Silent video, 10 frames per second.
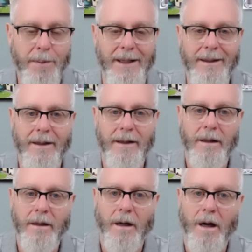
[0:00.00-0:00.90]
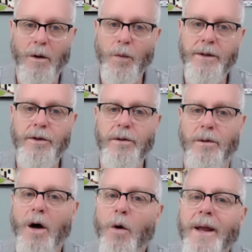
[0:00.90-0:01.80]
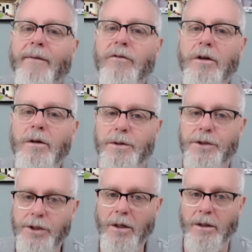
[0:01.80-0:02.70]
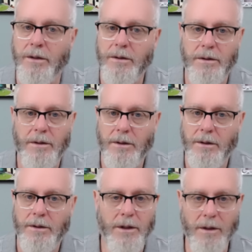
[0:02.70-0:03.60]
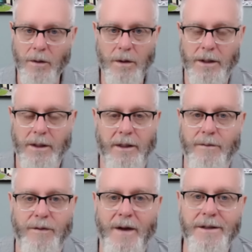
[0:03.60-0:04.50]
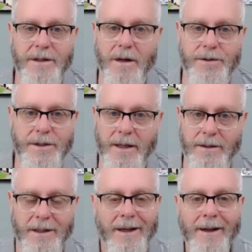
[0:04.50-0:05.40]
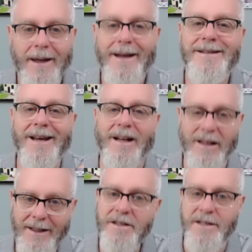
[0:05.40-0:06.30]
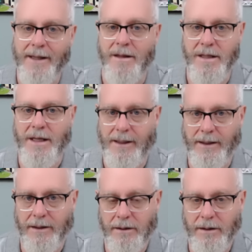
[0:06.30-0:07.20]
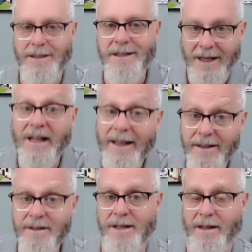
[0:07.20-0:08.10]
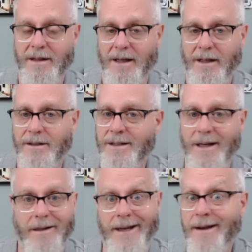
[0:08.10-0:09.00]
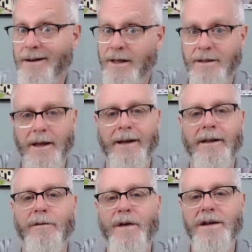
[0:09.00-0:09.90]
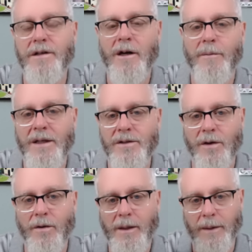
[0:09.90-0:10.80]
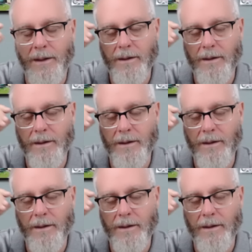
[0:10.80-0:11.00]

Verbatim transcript: But all we have to do is turn to the Lord, confess our sins. It's a cleansing thing. It's a cleansing thing to say, yeah, and confession here means agreement.